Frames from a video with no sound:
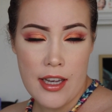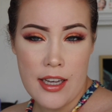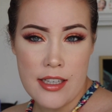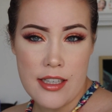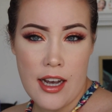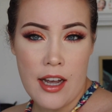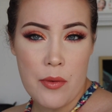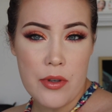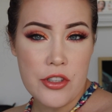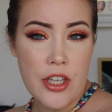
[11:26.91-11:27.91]
and I
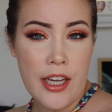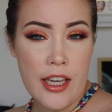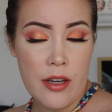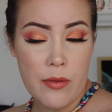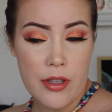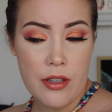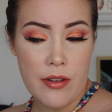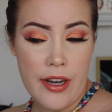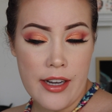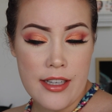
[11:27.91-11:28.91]
will check in with you
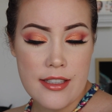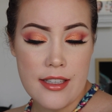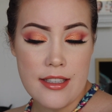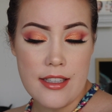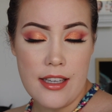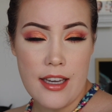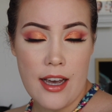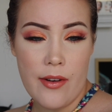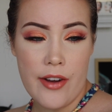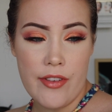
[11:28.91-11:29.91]
guys and see
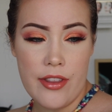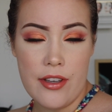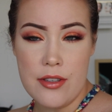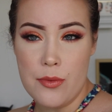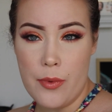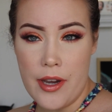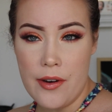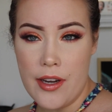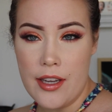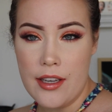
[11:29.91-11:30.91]
how everything is
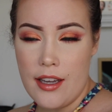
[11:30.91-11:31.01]
wearing,